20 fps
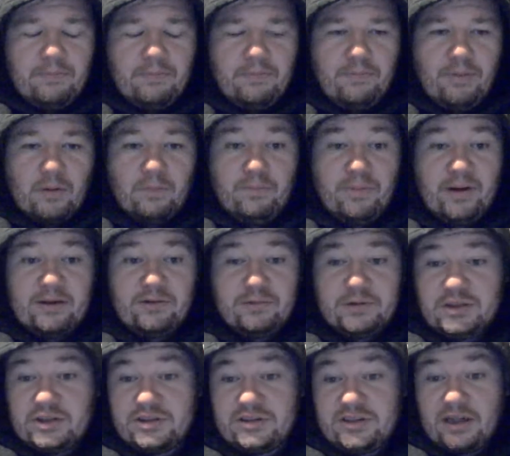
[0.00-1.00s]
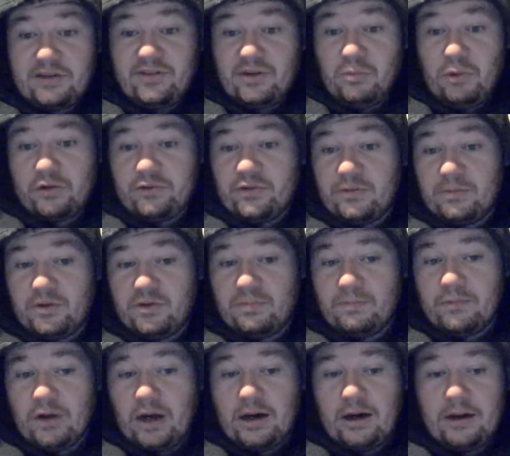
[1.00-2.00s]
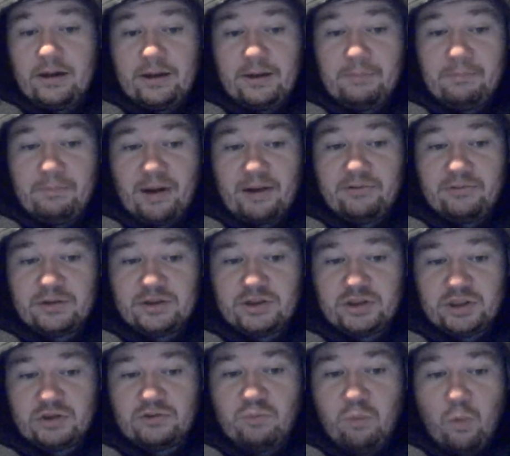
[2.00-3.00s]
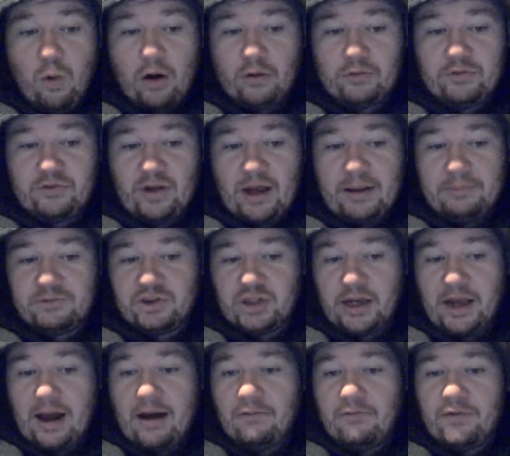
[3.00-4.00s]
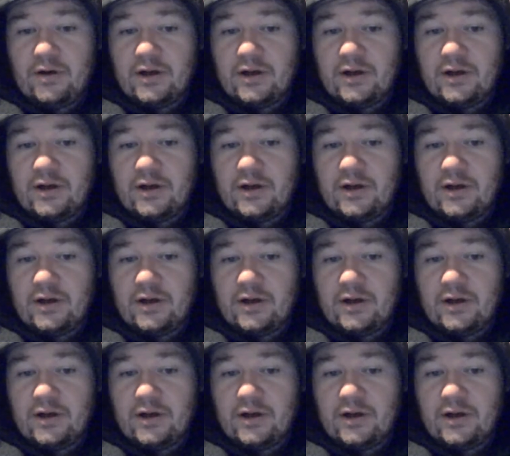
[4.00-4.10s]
Punk basically just says he basically just wants MJF.